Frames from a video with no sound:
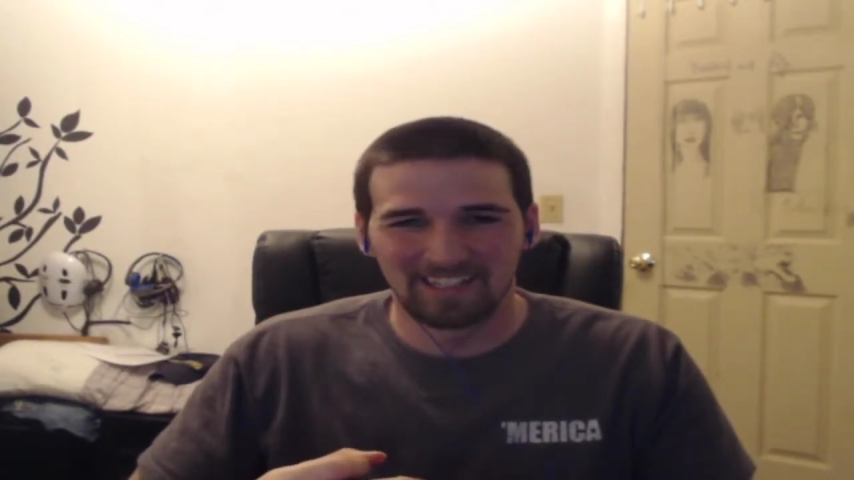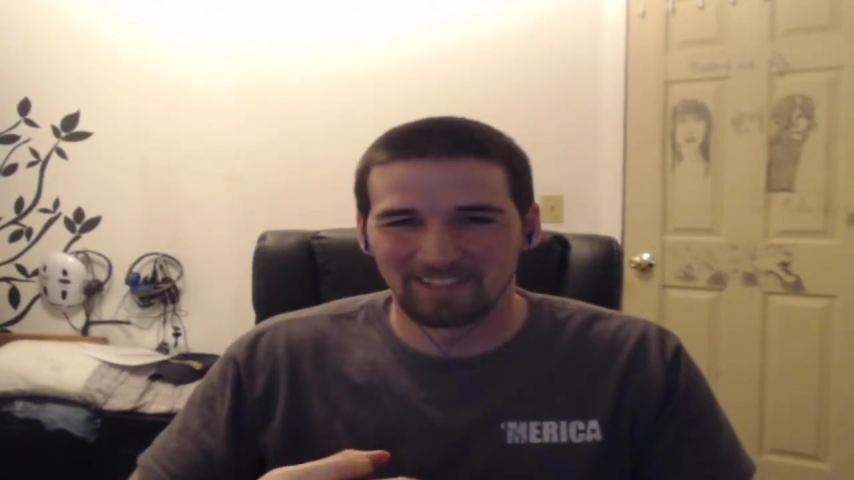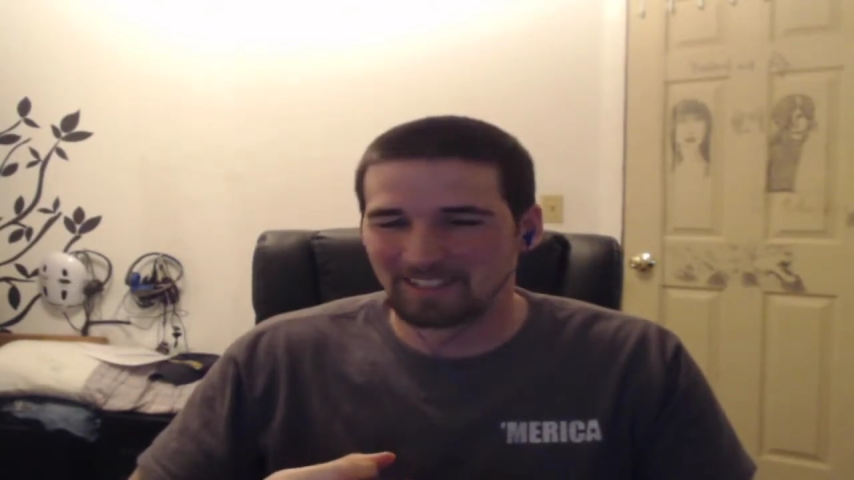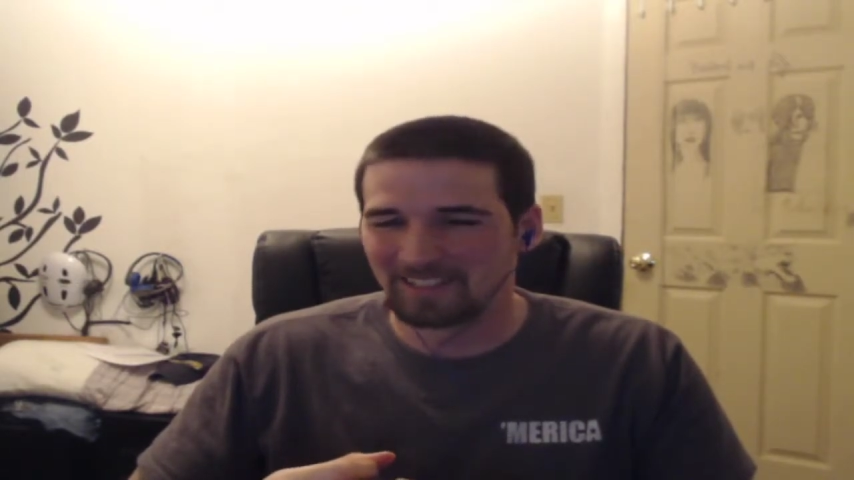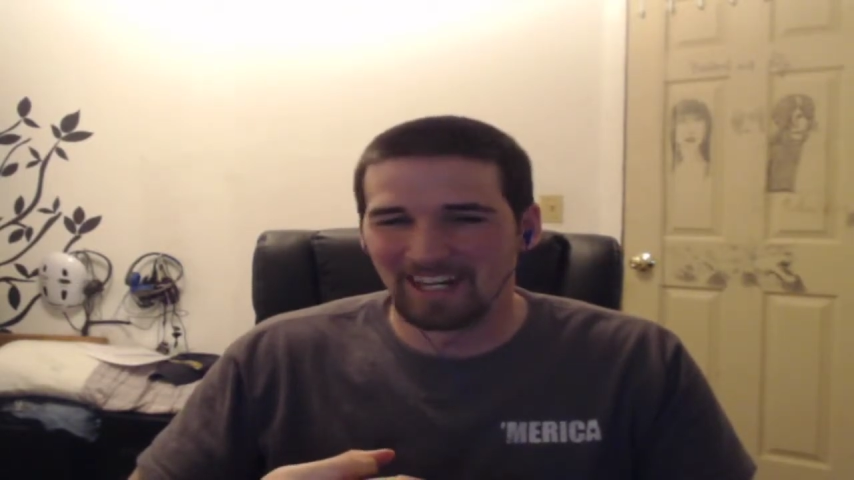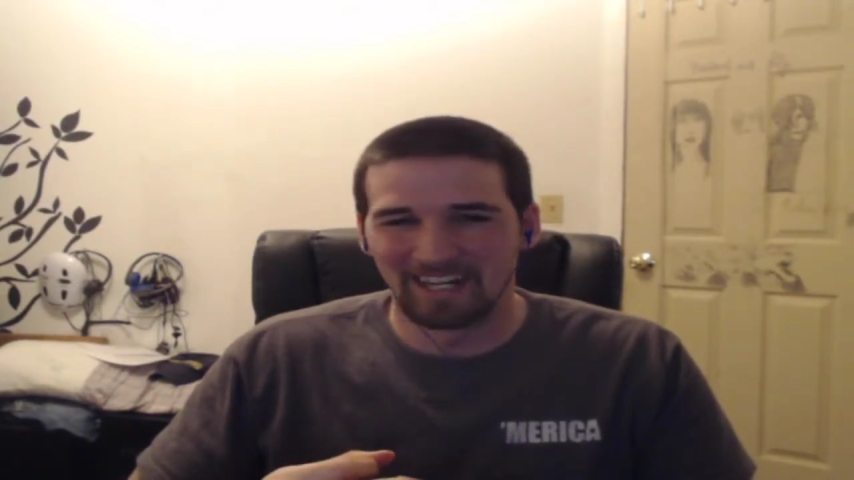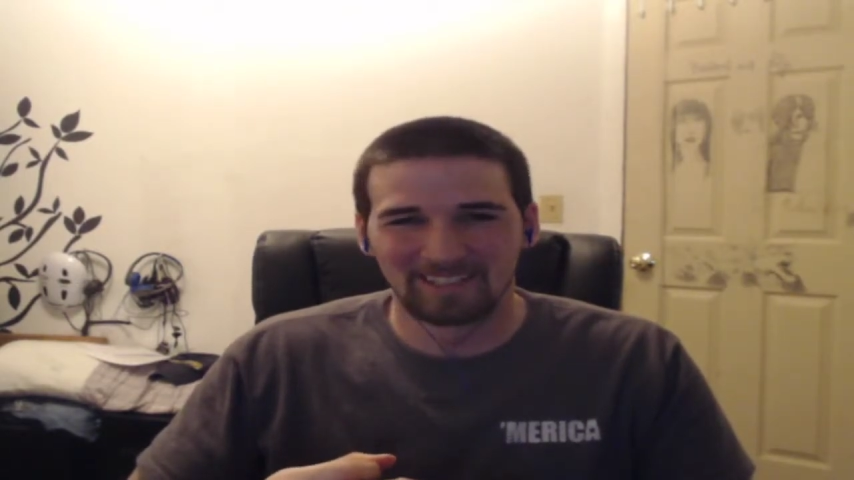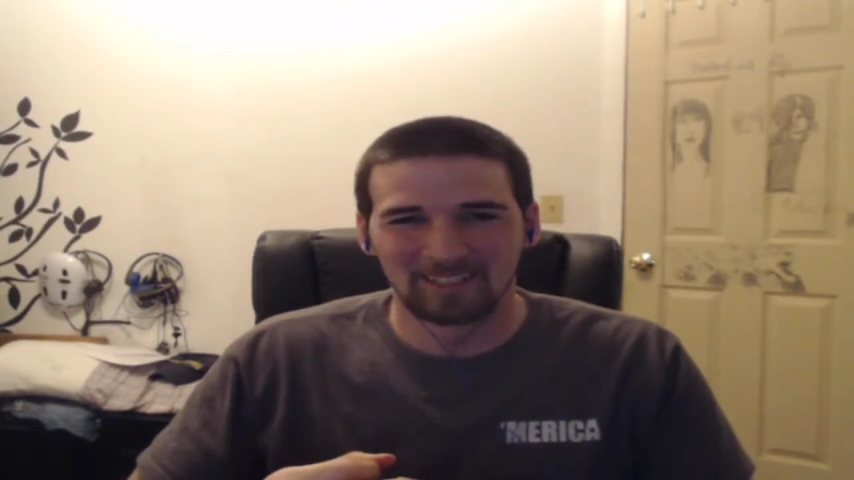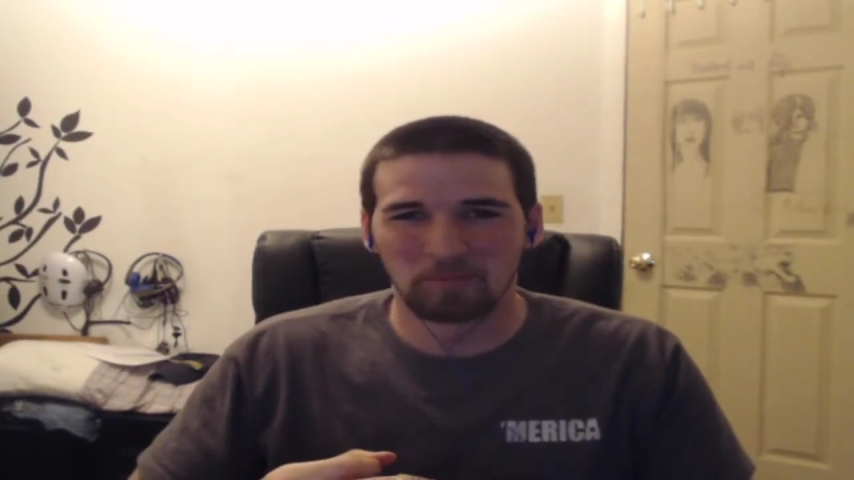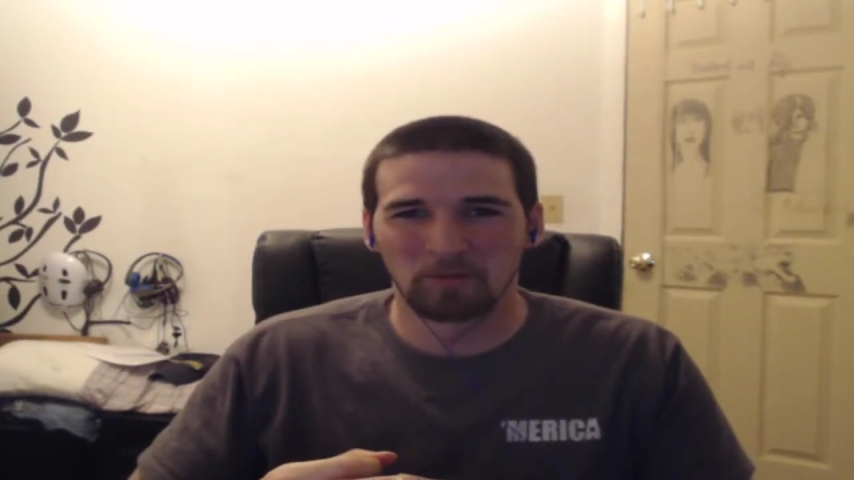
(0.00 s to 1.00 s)
it did not
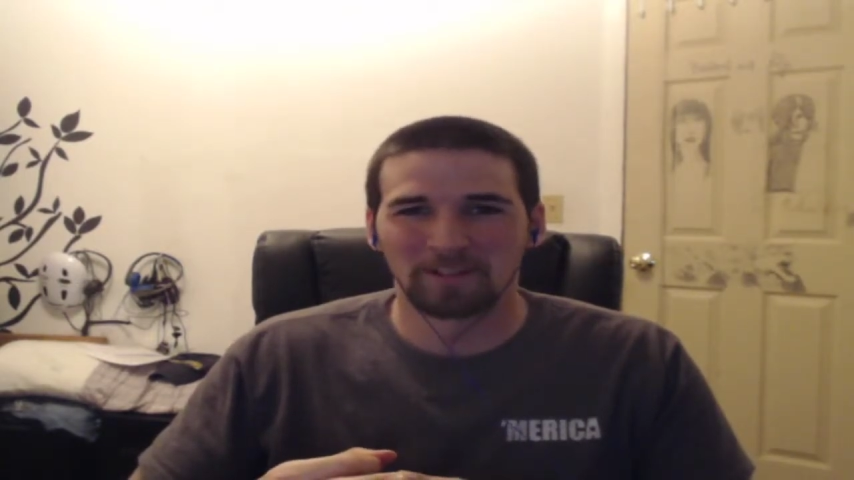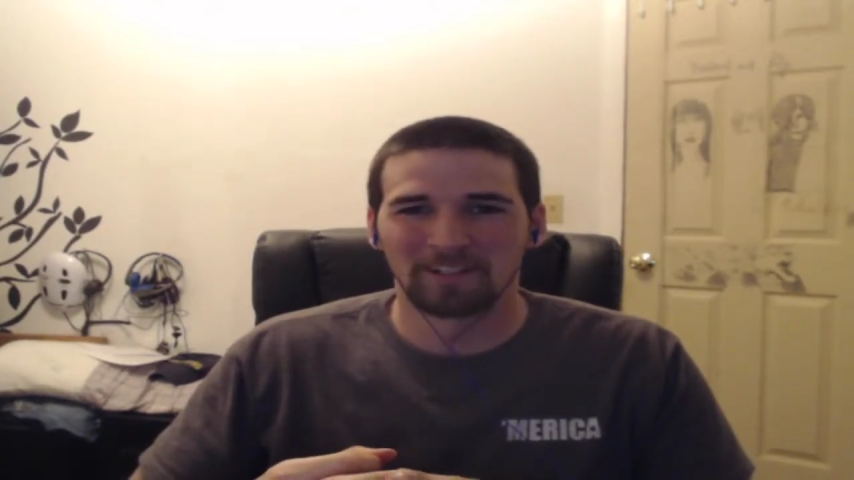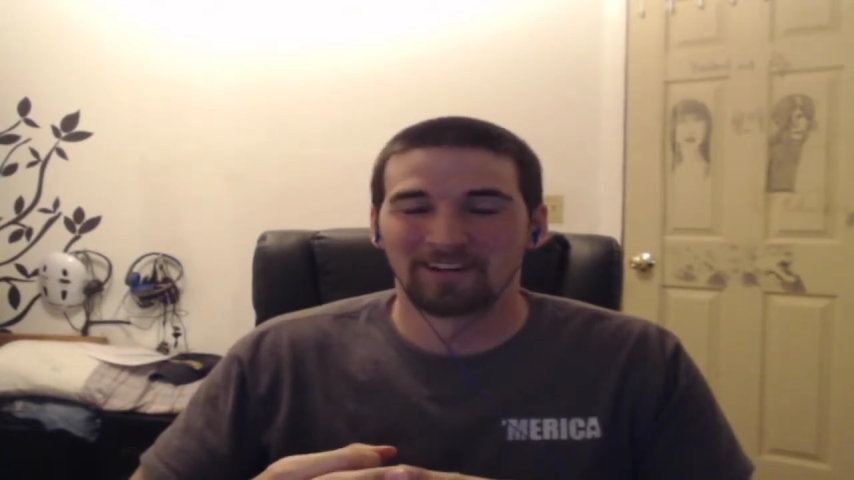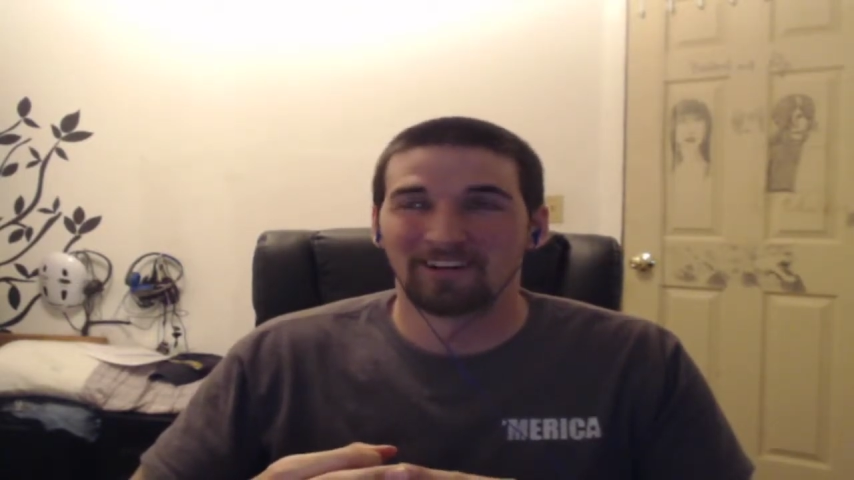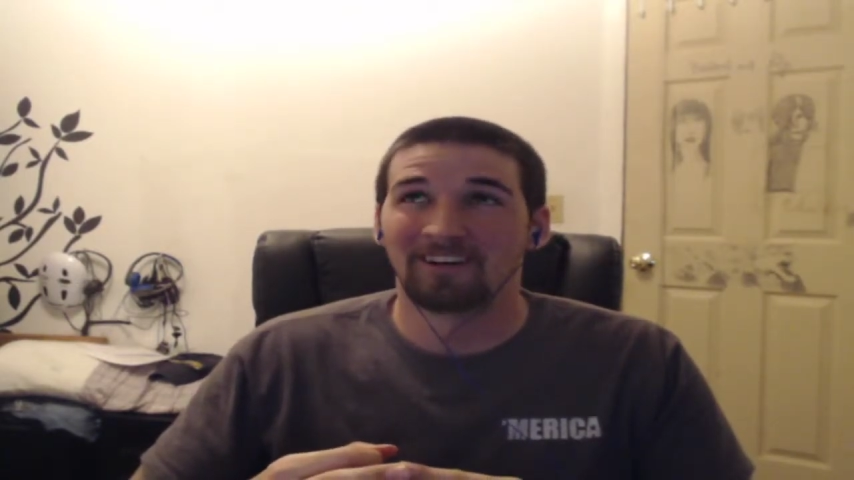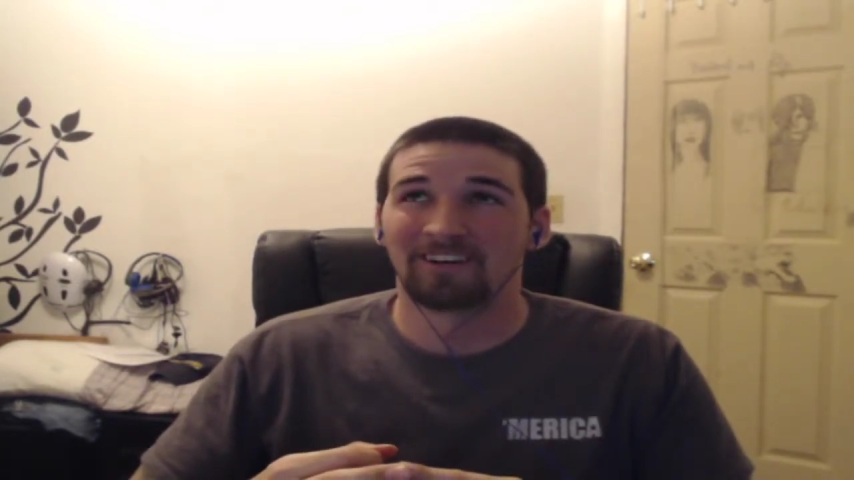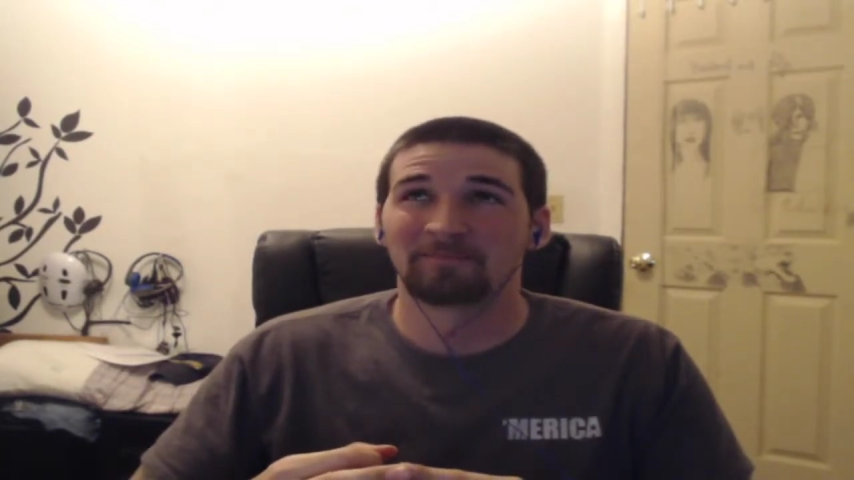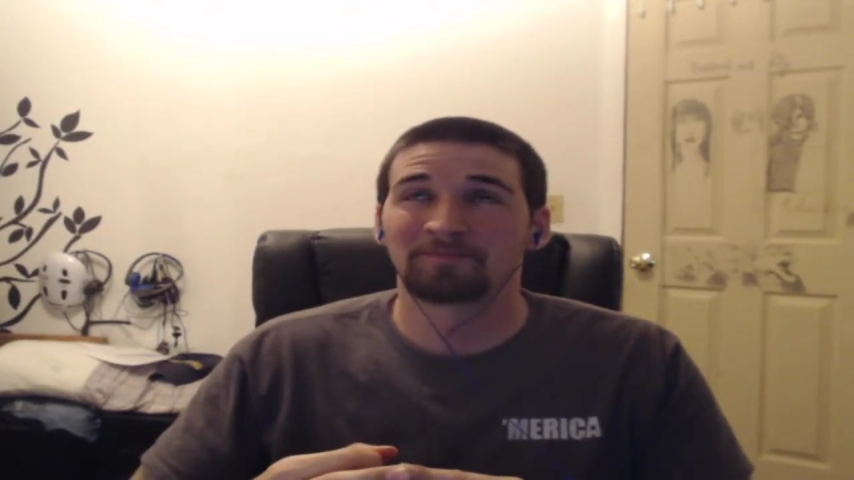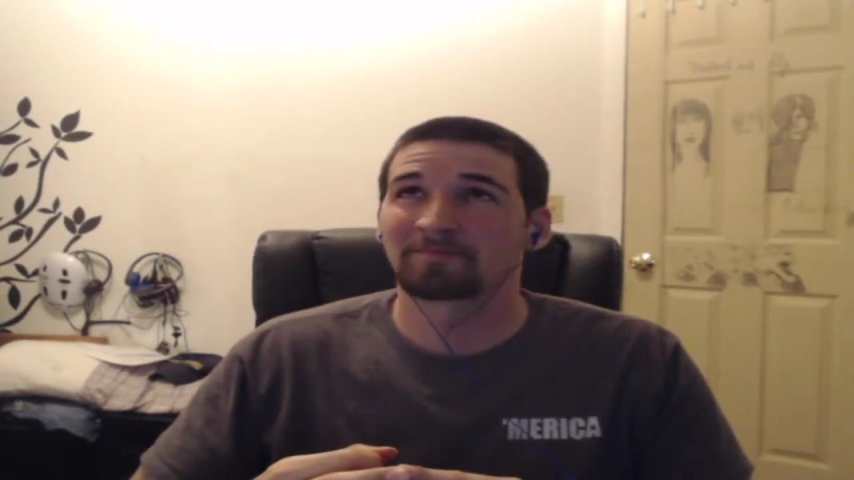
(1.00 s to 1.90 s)
disappoint at all